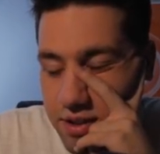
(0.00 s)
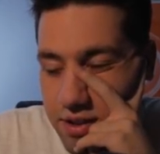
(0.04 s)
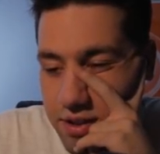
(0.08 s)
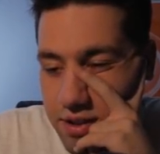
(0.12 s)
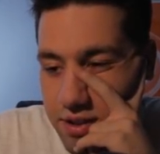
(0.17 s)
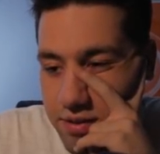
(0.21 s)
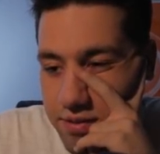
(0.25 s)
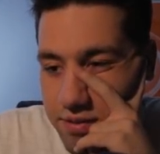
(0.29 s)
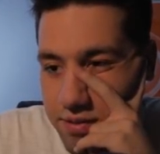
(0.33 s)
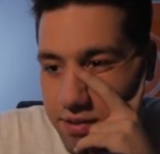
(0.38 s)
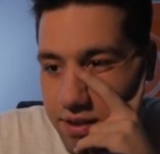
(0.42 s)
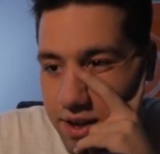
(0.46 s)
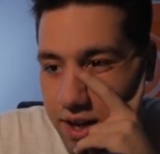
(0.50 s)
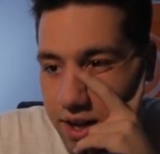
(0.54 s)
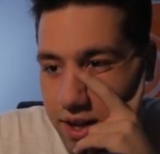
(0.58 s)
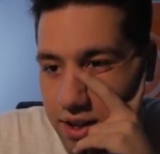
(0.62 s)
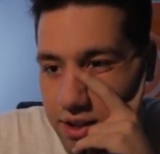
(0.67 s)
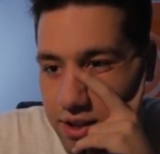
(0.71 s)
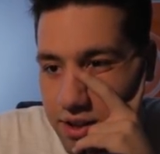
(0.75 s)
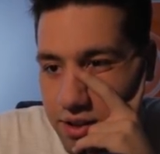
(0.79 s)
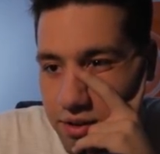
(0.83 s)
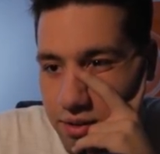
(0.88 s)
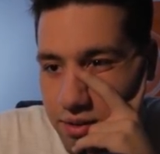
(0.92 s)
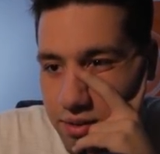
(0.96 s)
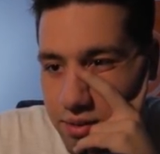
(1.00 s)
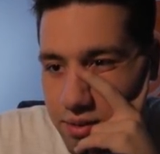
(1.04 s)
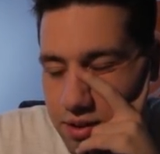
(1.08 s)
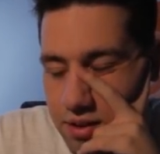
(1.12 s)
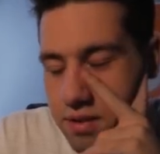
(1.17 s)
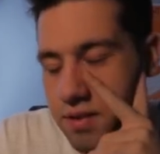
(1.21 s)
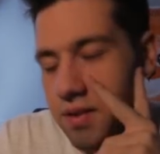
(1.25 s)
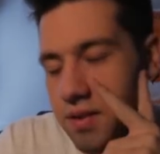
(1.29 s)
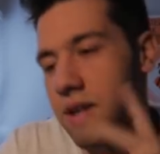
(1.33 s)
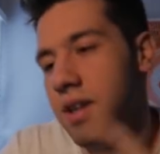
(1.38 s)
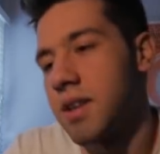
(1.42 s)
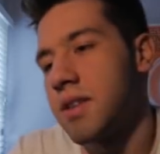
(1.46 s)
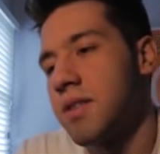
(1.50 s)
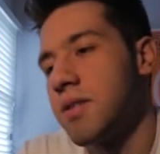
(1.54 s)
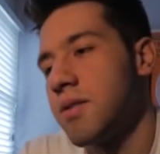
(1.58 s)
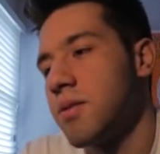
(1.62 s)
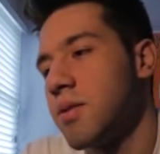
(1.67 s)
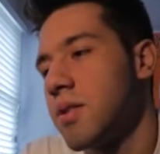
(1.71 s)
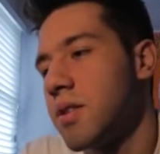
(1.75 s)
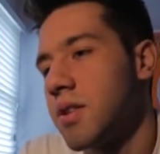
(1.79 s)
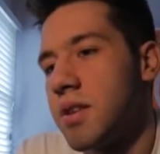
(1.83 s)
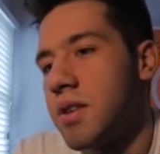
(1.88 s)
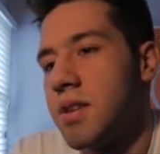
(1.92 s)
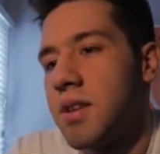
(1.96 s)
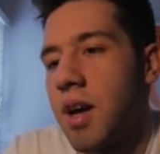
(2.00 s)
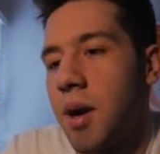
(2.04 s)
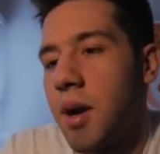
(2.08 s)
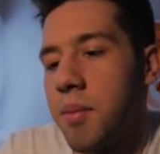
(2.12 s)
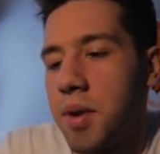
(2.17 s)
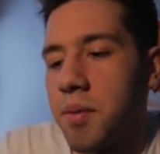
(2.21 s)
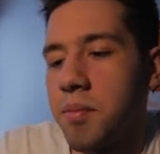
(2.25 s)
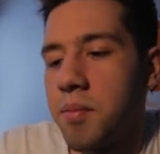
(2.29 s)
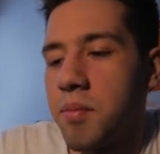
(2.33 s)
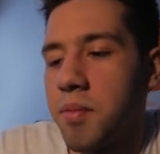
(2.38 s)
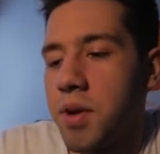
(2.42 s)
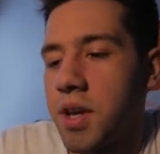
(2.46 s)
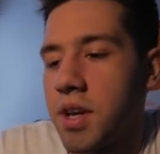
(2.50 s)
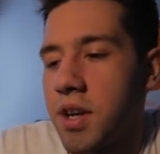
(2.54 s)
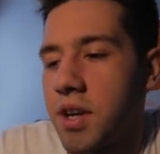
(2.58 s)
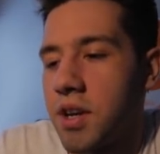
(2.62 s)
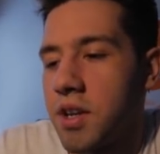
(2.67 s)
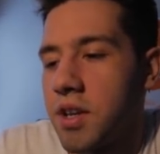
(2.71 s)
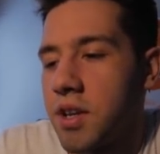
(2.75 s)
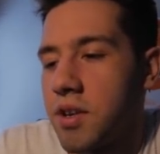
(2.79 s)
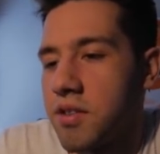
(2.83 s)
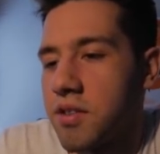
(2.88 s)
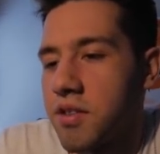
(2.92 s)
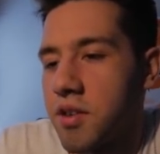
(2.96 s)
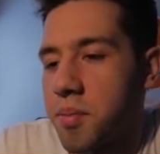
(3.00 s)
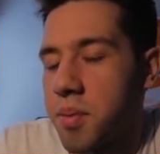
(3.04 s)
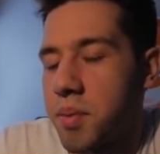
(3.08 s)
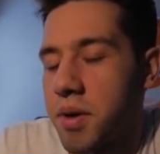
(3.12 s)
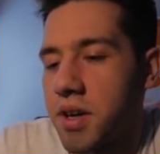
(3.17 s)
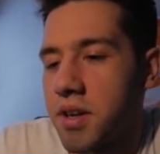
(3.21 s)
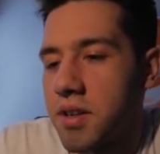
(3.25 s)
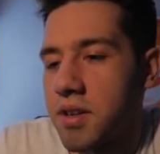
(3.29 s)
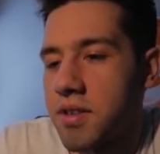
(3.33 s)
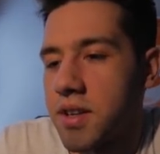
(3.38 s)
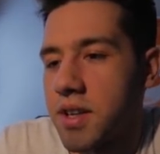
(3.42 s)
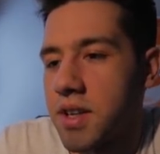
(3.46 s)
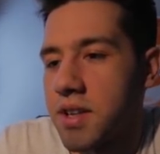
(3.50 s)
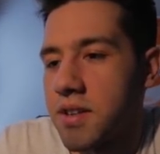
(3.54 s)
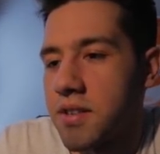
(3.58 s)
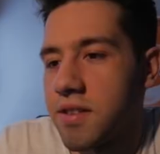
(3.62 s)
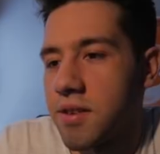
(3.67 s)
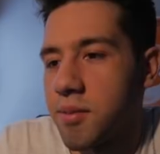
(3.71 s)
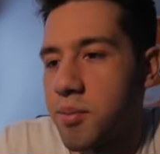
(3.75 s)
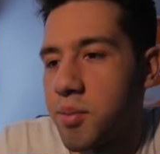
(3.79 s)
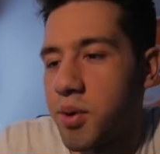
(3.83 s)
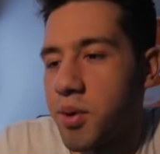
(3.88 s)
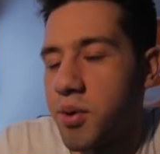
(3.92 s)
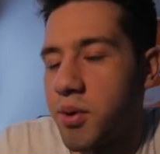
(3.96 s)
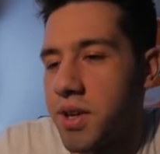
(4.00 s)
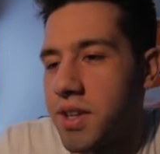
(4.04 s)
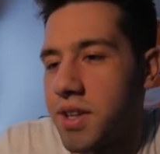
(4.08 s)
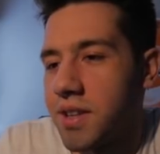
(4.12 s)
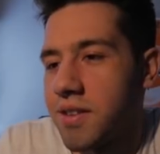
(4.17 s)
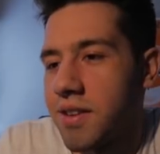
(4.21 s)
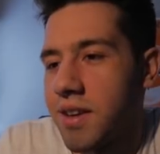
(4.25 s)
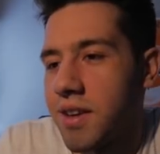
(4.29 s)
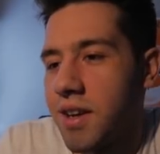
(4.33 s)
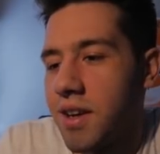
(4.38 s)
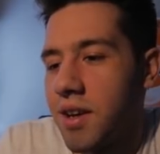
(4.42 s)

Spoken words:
Good value. It's not too good. I mean, we could use our Parasite at some point.